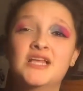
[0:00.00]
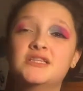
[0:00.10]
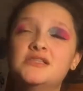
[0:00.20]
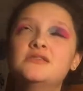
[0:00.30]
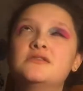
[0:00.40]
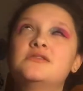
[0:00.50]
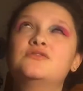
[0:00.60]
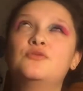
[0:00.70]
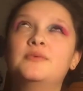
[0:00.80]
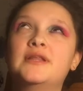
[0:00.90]
this looks
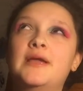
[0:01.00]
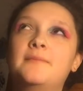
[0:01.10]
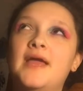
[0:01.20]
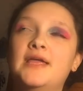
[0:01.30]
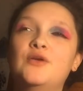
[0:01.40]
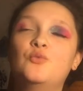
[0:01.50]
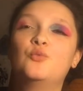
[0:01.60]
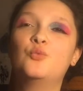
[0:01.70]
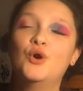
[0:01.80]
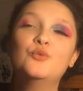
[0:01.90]
stupid. Like, Maggie,
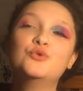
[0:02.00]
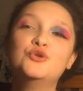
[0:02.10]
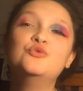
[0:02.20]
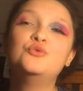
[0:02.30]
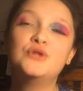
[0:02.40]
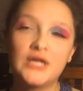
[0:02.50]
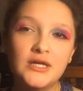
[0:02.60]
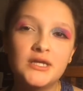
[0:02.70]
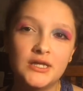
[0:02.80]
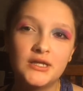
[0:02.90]
what were you
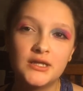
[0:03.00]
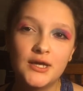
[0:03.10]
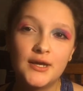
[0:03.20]
thinking?